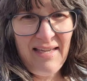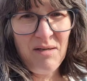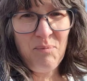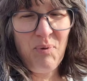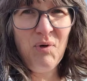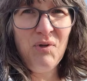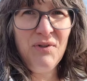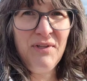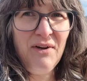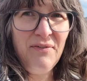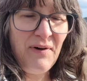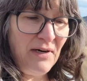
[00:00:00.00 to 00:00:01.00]
can pull
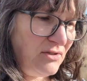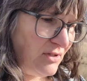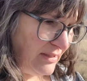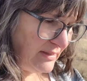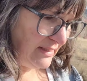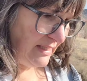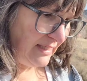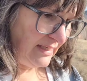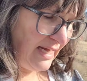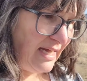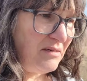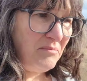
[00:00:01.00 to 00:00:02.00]
their fire trucks
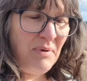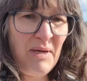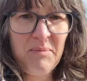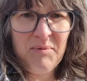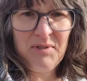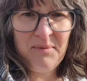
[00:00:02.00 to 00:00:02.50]
in and be able